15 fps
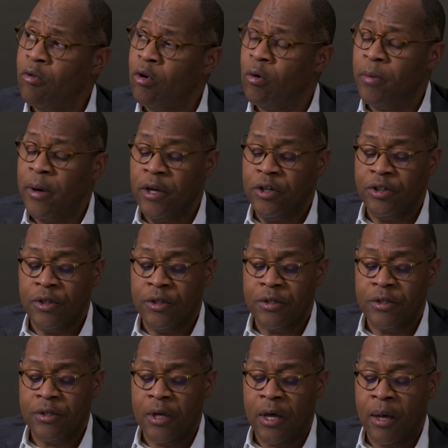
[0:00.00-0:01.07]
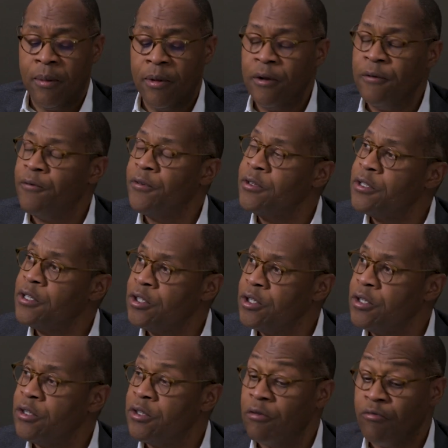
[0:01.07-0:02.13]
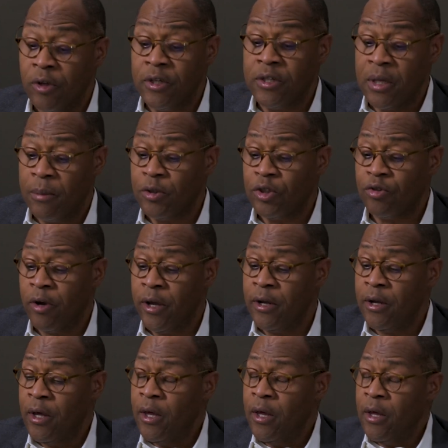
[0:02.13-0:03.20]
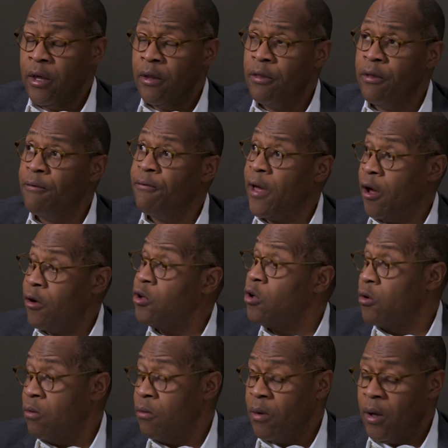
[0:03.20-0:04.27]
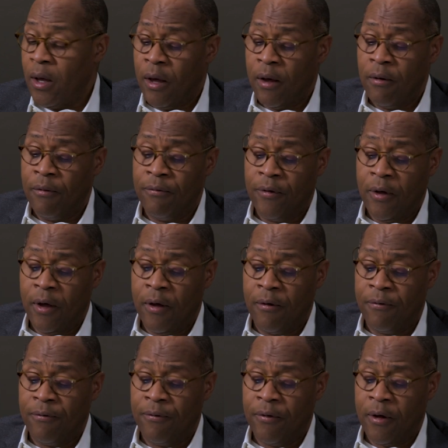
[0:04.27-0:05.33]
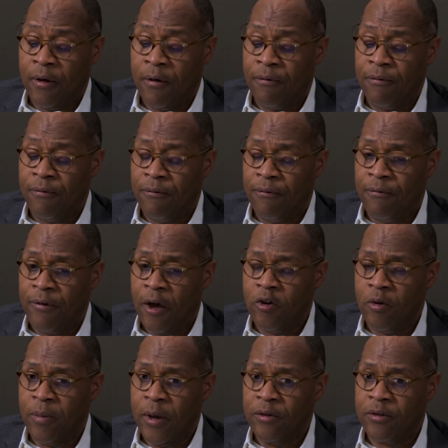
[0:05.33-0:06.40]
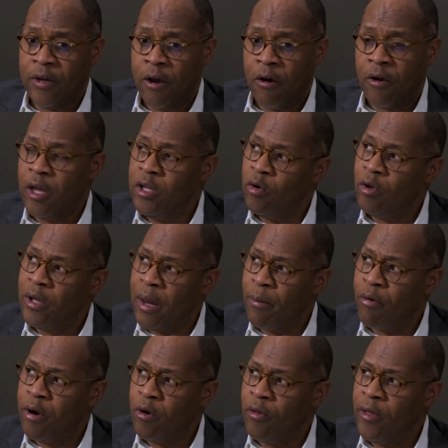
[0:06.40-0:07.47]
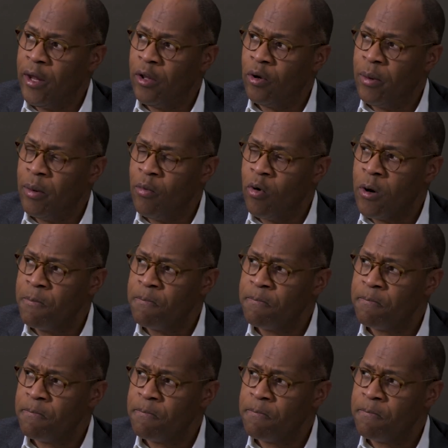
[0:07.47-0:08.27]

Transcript: real patients and physicians to really demonstrate the value of value-based care. Can you elaborate on that a little bit more?